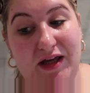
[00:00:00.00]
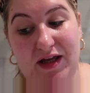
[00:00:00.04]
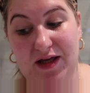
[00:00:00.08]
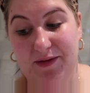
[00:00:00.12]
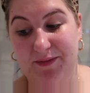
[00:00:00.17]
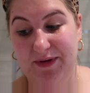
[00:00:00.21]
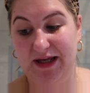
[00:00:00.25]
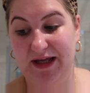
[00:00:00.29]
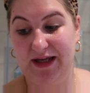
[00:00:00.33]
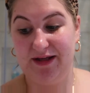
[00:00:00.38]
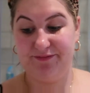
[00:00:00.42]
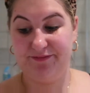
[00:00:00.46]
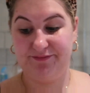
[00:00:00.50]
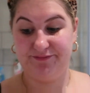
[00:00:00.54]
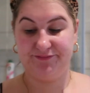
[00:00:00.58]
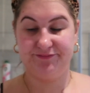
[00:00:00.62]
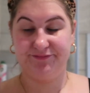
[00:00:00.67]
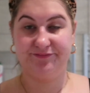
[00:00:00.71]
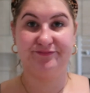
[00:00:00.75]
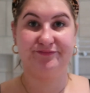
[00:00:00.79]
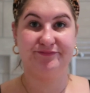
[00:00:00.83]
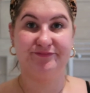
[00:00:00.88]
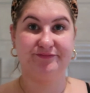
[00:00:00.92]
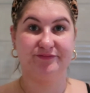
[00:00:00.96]
I mean,
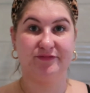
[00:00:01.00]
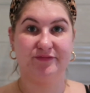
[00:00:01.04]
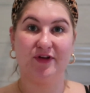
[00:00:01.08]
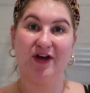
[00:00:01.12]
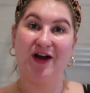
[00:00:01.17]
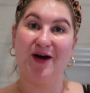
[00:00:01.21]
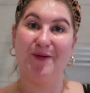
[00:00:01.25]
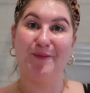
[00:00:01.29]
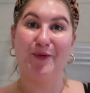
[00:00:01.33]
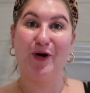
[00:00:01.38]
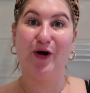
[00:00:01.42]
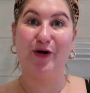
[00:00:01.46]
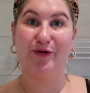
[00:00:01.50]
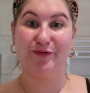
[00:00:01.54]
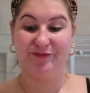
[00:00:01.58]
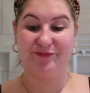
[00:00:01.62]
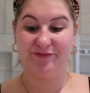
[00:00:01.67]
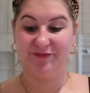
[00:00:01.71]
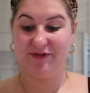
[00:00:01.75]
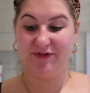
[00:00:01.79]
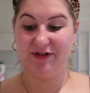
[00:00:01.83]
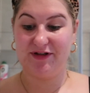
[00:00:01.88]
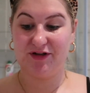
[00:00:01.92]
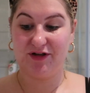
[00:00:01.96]
come
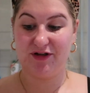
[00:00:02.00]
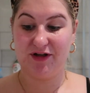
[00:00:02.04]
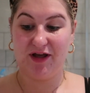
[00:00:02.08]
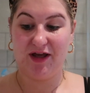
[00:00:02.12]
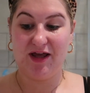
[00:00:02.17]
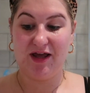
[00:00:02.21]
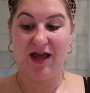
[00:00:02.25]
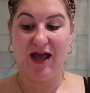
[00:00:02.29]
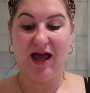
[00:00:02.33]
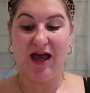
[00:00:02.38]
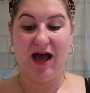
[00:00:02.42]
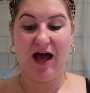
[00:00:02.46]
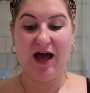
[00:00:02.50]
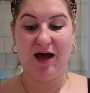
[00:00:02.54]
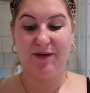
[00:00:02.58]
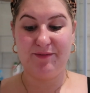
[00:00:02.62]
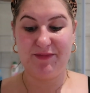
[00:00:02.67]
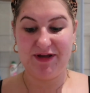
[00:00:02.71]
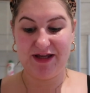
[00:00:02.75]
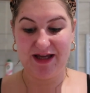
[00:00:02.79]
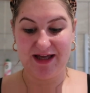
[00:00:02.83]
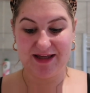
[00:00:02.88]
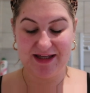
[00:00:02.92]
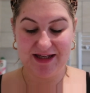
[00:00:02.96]
on. I
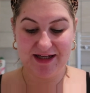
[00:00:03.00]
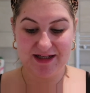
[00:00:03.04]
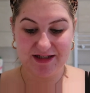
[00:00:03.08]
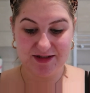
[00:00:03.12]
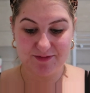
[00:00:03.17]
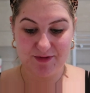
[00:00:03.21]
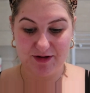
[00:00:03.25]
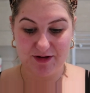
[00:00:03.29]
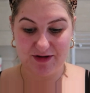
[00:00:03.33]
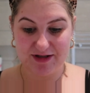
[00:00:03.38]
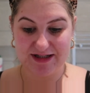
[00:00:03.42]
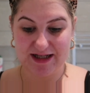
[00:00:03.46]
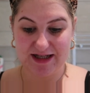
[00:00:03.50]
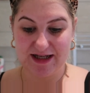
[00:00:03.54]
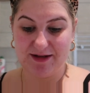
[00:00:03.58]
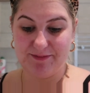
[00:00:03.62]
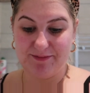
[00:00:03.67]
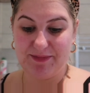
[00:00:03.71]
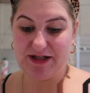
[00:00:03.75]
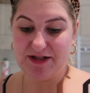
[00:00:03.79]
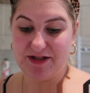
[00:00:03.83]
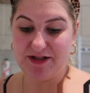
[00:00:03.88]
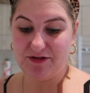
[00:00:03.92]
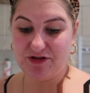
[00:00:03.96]
think as well, because they can
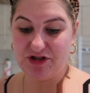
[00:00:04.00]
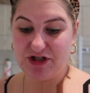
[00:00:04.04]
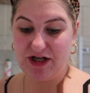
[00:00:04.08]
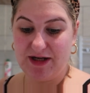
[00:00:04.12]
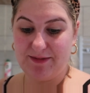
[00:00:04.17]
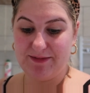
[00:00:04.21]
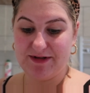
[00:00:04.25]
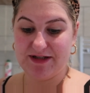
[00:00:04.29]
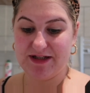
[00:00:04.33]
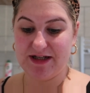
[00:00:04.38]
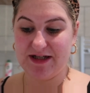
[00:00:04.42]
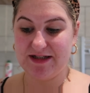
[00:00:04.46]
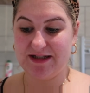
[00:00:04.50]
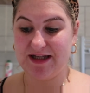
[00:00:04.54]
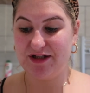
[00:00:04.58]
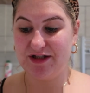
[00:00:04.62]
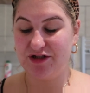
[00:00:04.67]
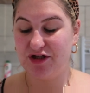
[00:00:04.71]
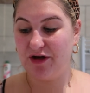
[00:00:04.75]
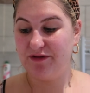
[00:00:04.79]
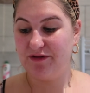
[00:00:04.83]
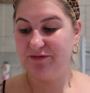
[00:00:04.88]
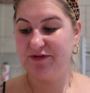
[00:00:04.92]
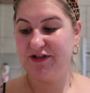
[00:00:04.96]
be so cheap, is because they
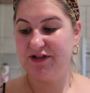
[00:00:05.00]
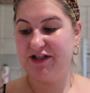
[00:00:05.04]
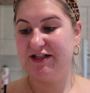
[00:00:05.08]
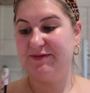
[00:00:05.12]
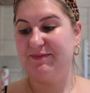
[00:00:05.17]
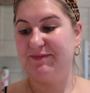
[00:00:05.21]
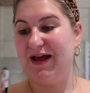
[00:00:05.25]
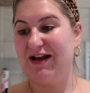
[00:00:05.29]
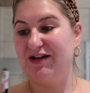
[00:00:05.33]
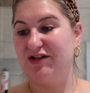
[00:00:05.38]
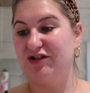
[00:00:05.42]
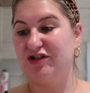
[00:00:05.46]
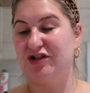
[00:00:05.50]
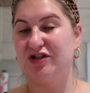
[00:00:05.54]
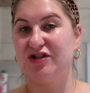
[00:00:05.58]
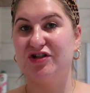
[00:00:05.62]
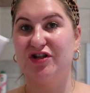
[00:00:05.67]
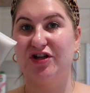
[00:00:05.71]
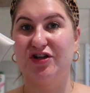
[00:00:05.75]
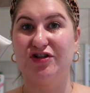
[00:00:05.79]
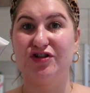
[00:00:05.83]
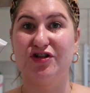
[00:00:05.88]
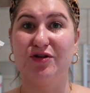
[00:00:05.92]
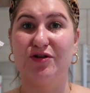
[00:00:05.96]
don't spend just
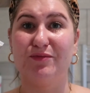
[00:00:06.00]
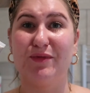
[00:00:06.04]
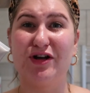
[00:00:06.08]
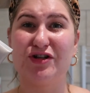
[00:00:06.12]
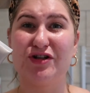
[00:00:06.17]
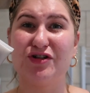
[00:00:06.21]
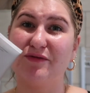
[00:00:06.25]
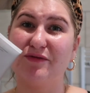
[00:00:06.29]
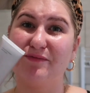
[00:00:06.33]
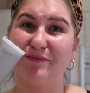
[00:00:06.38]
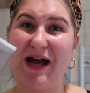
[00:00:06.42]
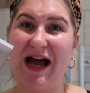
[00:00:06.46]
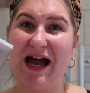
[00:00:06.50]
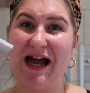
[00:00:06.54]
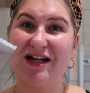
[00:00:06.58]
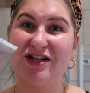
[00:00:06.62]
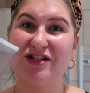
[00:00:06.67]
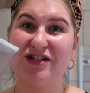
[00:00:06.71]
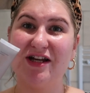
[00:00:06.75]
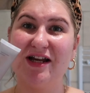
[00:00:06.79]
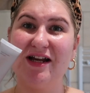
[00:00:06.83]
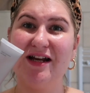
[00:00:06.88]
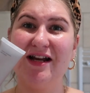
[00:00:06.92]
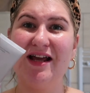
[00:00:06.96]
so too much on
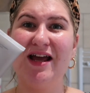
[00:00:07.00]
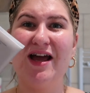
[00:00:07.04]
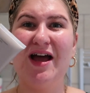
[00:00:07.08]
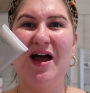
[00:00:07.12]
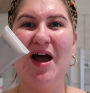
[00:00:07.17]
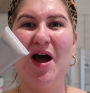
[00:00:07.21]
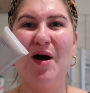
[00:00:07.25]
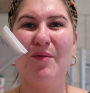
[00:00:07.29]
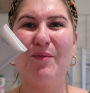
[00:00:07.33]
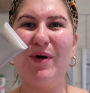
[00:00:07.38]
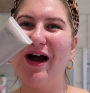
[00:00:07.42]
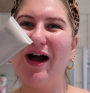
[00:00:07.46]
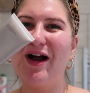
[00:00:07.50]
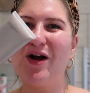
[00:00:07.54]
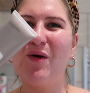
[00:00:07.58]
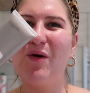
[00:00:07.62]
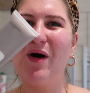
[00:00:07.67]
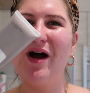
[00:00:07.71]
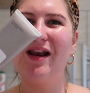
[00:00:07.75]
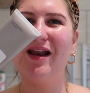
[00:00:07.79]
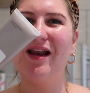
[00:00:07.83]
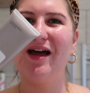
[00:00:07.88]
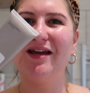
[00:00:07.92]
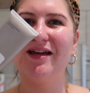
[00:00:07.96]
packaging, but I
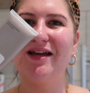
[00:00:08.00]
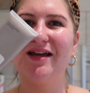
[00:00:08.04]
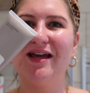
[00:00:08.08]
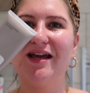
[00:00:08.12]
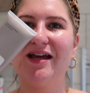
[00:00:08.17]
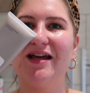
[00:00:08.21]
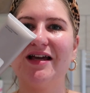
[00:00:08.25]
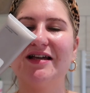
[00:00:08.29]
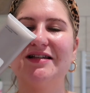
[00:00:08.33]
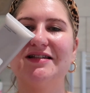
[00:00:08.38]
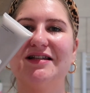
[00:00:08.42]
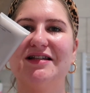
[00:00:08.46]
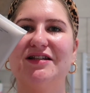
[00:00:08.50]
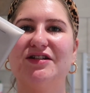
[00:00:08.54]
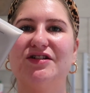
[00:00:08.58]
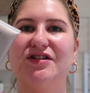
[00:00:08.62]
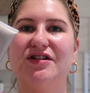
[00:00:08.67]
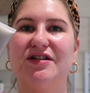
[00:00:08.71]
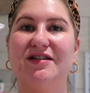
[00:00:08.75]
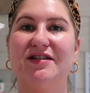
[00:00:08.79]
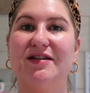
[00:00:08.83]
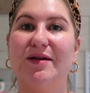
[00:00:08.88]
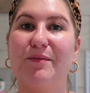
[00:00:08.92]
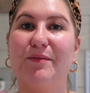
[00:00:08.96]
quite like it because it's
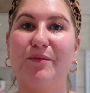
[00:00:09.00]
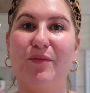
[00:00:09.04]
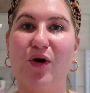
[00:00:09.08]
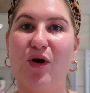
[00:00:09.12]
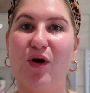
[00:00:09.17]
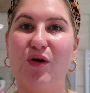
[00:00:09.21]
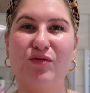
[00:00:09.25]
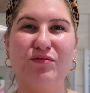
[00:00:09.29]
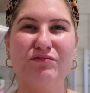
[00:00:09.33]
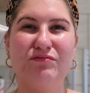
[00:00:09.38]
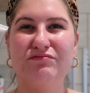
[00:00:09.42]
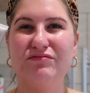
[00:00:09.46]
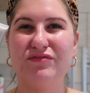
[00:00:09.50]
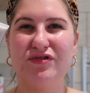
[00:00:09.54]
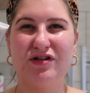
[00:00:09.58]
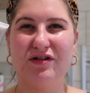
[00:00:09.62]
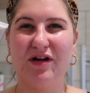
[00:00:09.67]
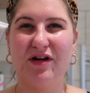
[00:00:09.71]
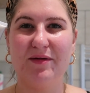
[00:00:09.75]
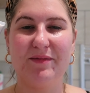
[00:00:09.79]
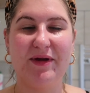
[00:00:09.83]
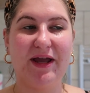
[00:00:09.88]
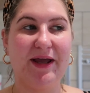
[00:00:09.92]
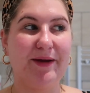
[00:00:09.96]
just simple, do you
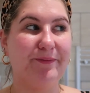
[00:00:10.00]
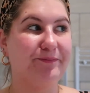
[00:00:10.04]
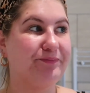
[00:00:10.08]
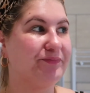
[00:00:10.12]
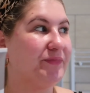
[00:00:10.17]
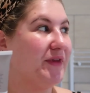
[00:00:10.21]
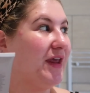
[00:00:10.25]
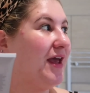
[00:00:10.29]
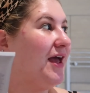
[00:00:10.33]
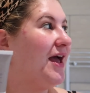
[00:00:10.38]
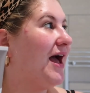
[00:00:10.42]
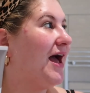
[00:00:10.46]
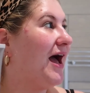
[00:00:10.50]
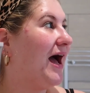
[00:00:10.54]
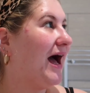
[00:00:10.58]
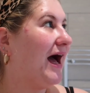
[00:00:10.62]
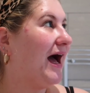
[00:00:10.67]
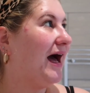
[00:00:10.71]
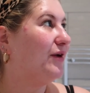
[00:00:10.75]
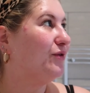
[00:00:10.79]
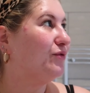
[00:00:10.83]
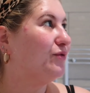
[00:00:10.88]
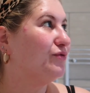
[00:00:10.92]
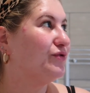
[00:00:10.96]
know what I mean?
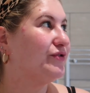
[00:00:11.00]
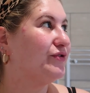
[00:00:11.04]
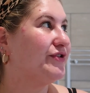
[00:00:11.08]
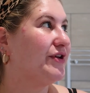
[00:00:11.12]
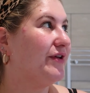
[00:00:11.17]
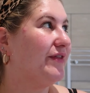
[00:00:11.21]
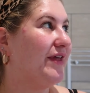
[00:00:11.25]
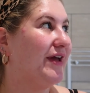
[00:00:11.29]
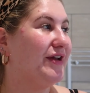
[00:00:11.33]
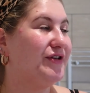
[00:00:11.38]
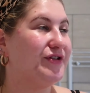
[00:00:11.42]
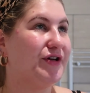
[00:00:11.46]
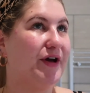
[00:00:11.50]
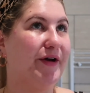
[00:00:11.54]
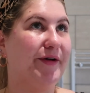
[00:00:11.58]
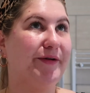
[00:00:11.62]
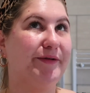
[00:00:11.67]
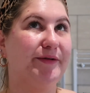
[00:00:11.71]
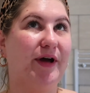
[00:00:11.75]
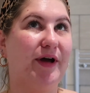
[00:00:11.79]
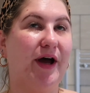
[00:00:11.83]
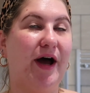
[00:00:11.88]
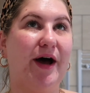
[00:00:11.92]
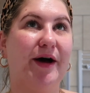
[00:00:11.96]
And also they
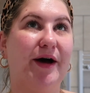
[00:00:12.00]
don't